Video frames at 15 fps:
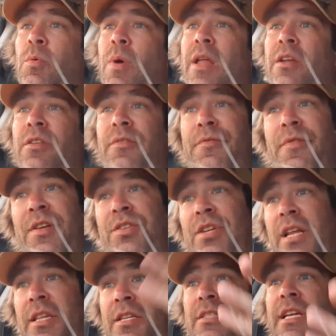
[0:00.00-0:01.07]
of wanted to fish
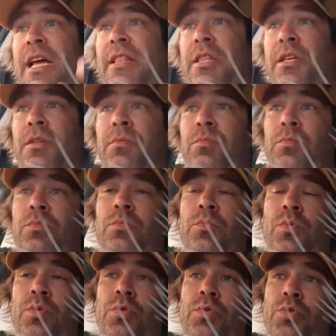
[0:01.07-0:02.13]
on the side that
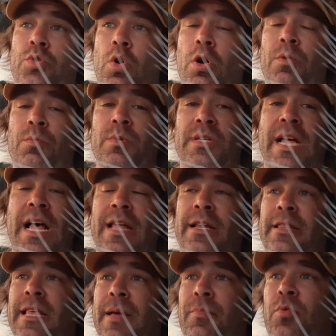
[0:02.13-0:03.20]
Jordan was on
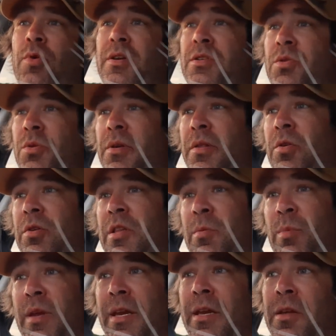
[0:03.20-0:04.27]
at that point. So he looked at
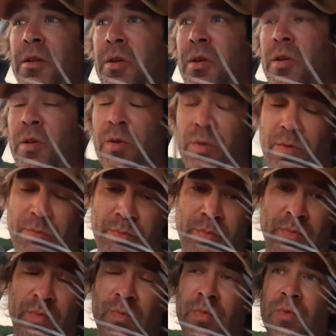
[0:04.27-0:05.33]
me,
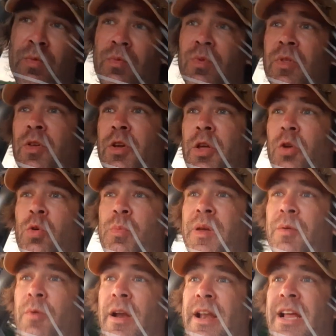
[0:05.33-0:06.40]
the canoe
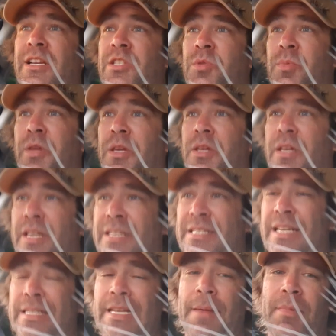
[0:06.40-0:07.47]
being right next to me, and he
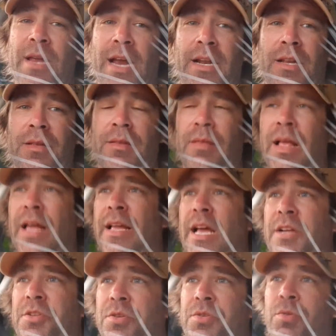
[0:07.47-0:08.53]
says, I
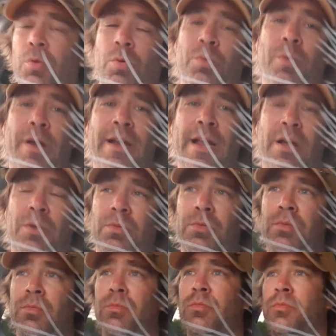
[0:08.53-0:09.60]
got you screwed right now.
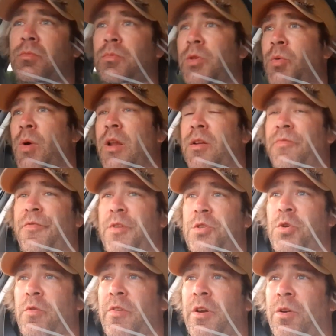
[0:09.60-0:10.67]
You want to
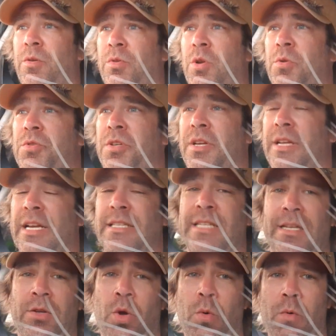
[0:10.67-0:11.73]
fish over here, don't you? And I
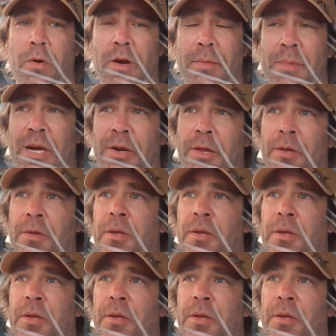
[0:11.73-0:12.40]
said, don't worry about it.